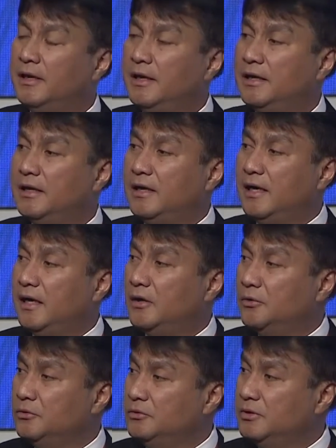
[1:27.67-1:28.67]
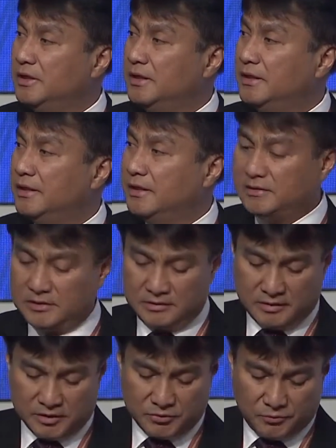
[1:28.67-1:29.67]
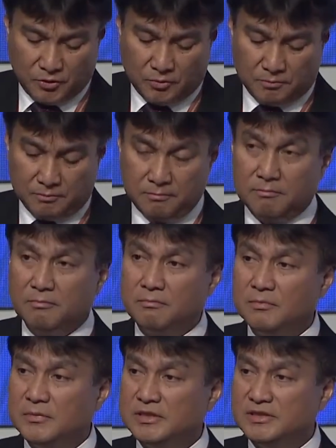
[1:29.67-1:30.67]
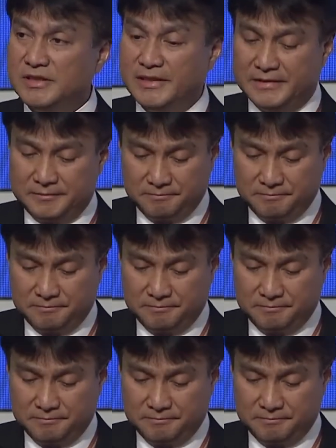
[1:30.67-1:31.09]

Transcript: and how it has transformed the state.